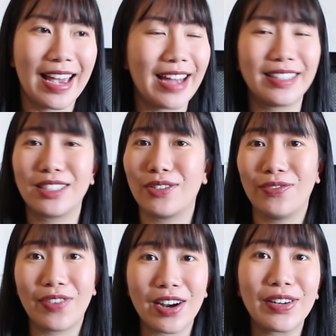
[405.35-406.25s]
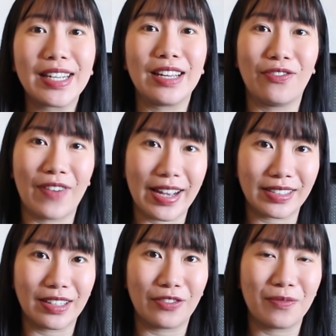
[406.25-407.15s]
and it's very
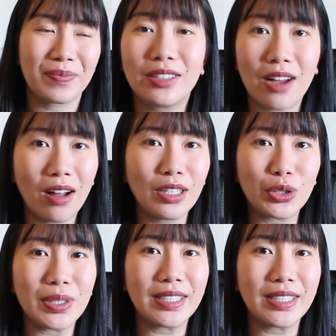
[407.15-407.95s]
effective. Dollar Tree